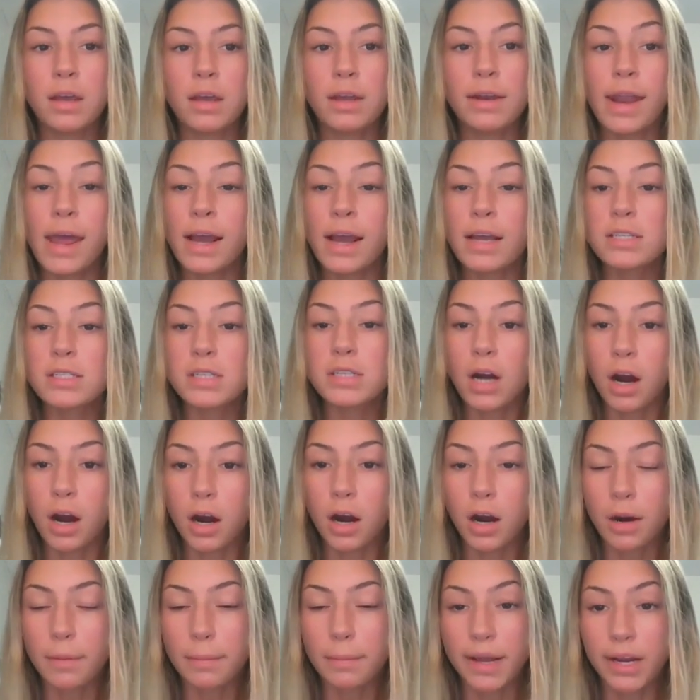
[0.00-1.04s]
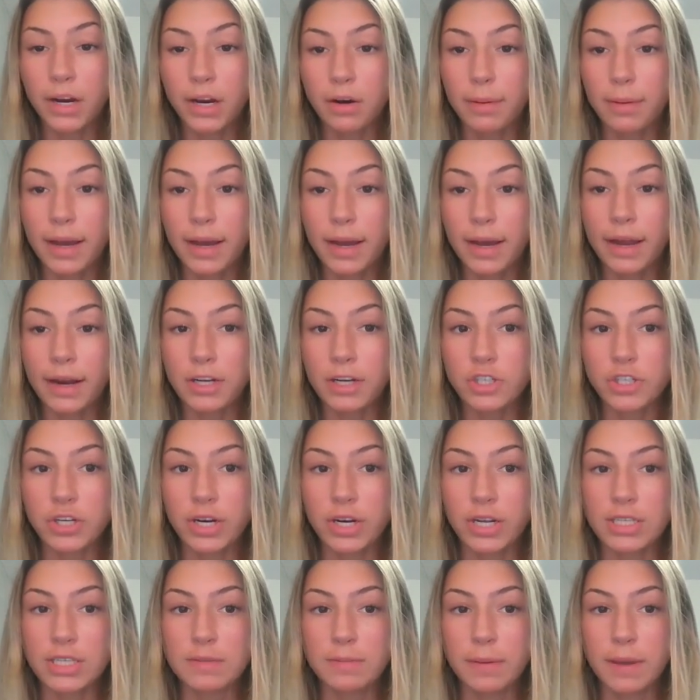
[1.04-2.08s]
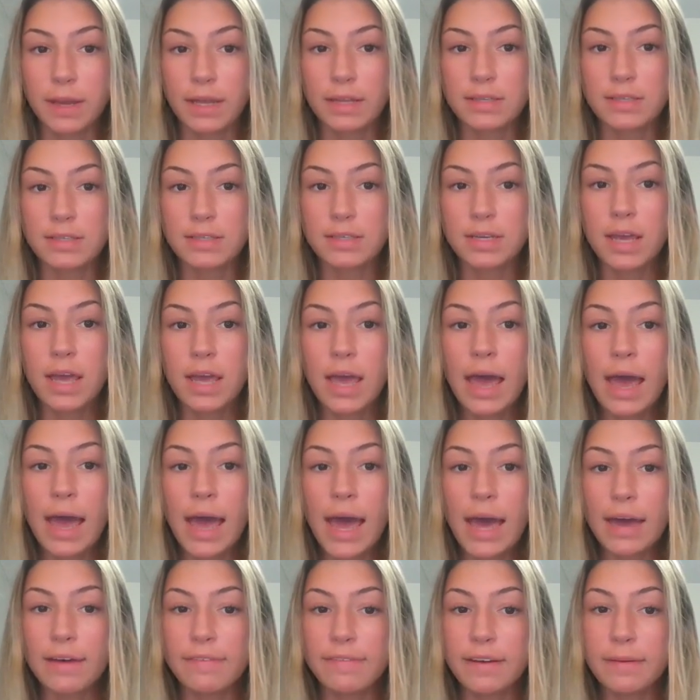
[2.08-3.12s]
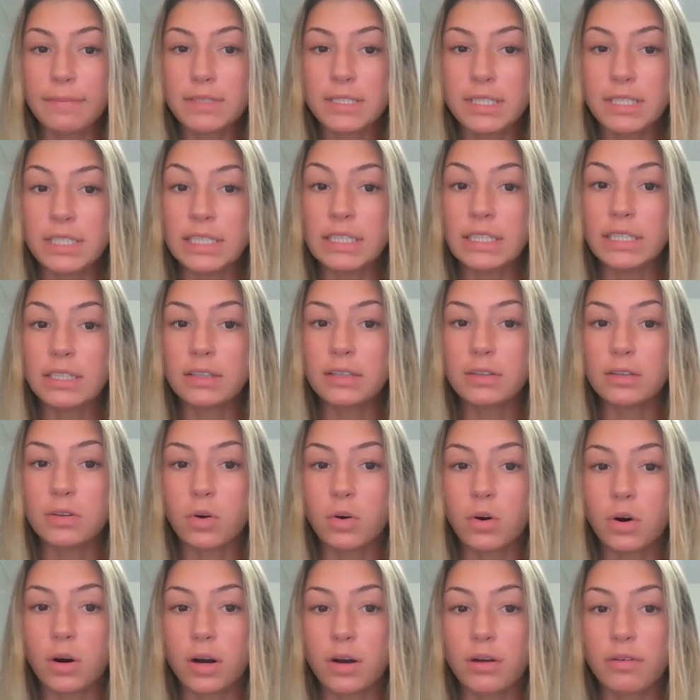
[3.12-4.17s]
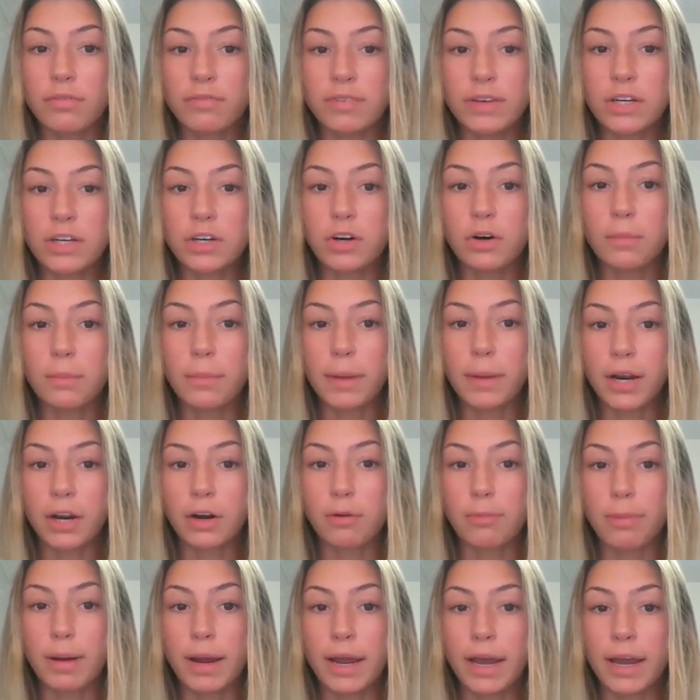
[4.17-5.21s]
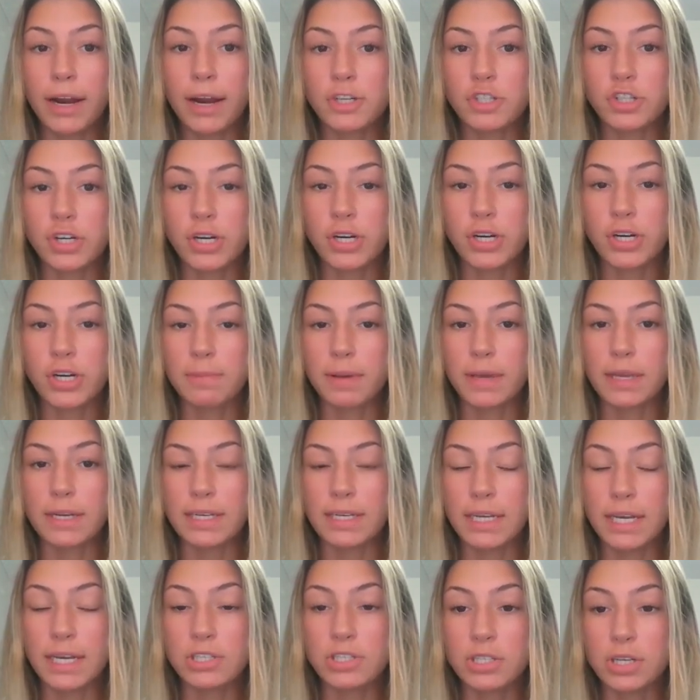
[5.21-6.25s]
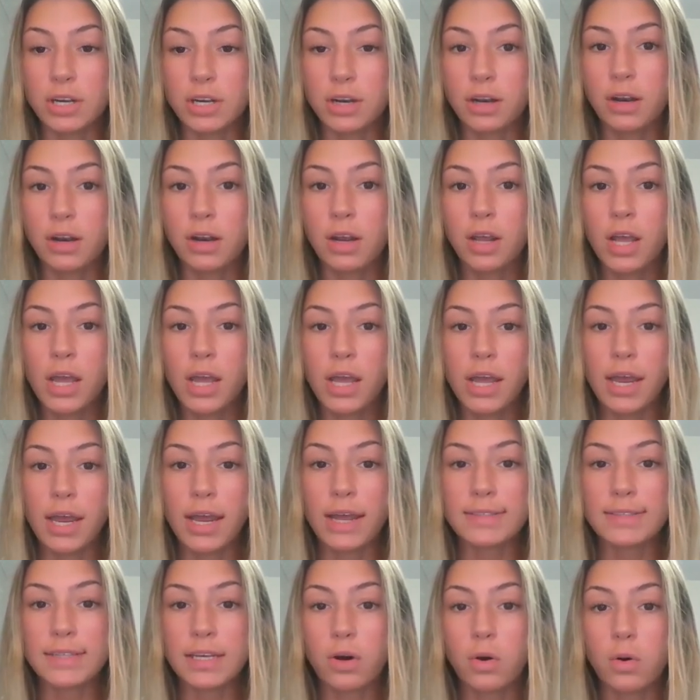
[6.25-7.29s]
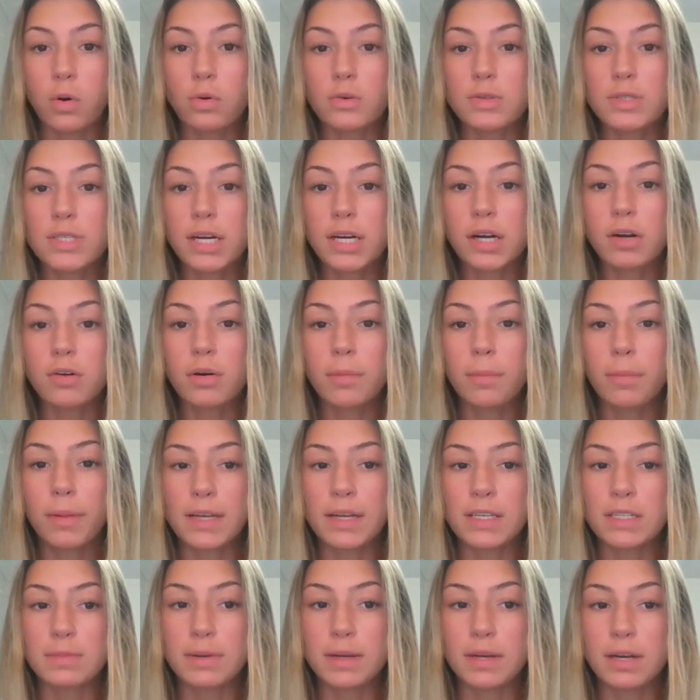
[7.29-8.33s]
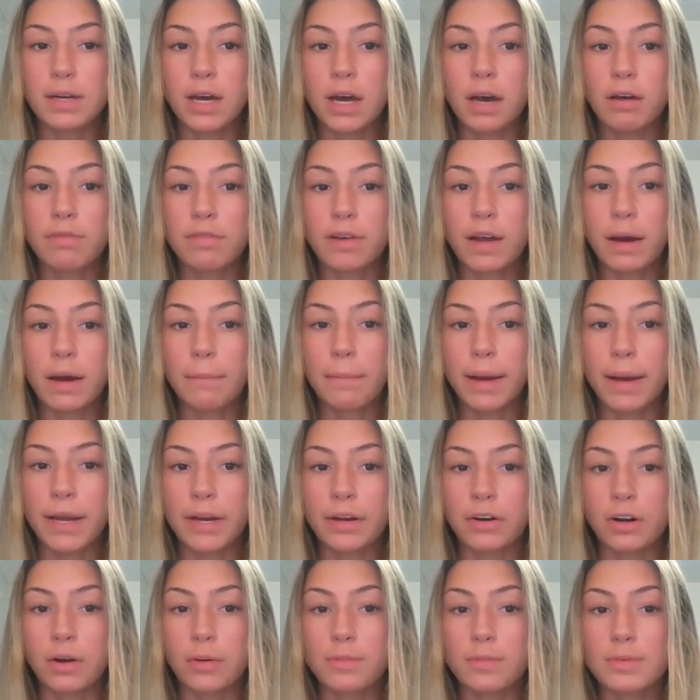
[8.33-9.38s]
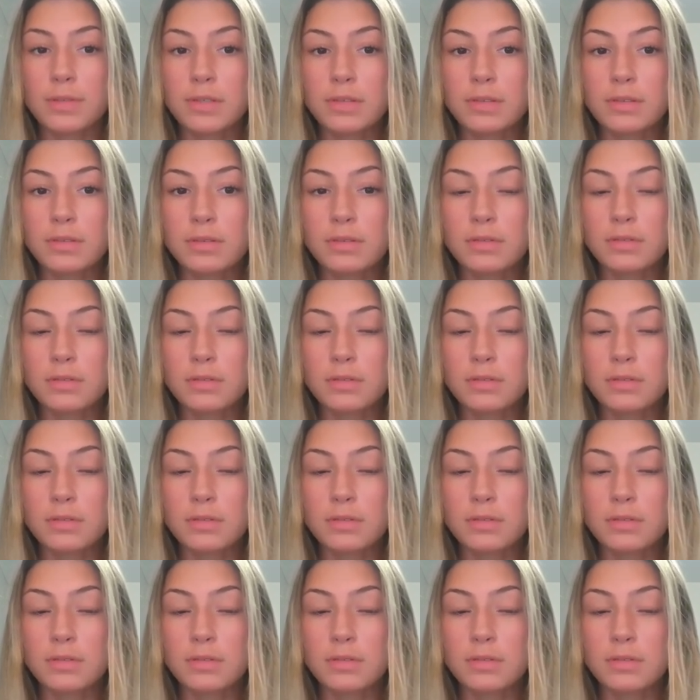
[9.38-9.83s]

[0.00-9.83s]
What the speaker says: Next are microbiota transplants. FMT, or fecal microbiota transplantation, is a wholesale replacement of gut microbes.